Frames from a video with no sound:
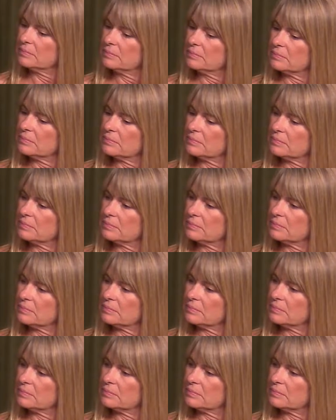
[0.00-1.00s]

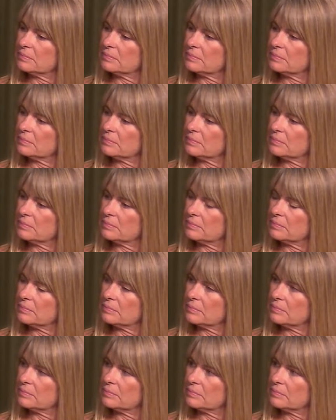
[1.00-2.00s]

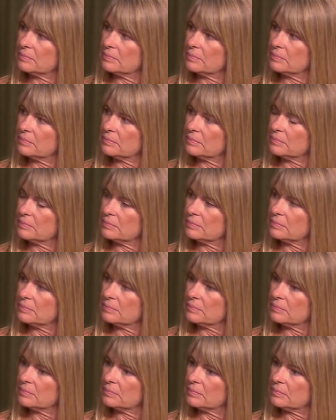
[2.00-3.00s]

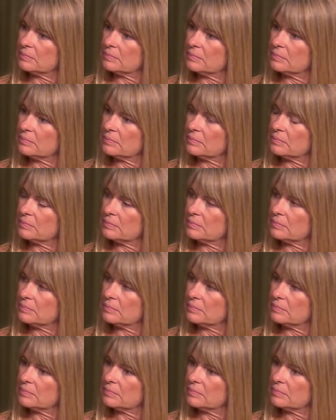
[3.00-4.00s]

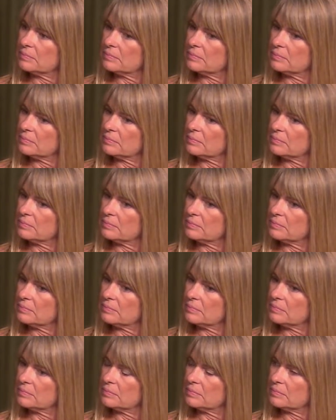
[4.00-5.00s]

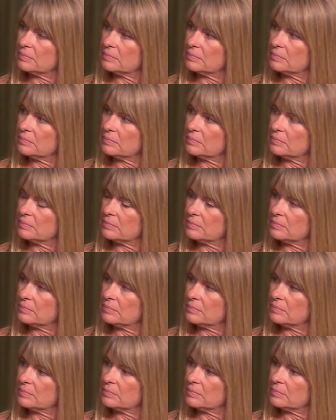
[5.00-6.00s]

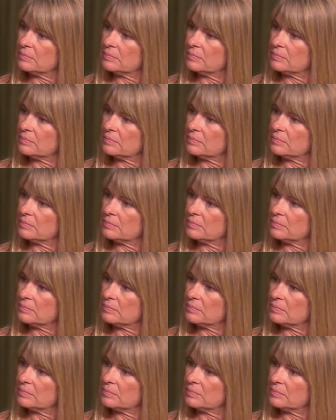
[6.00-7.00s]

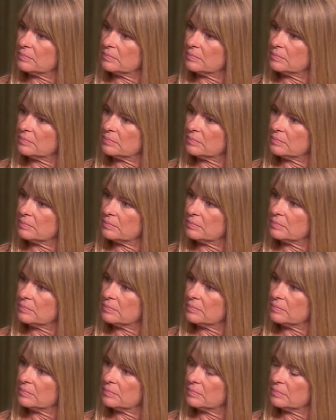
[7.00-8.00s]
The person shown says nothing.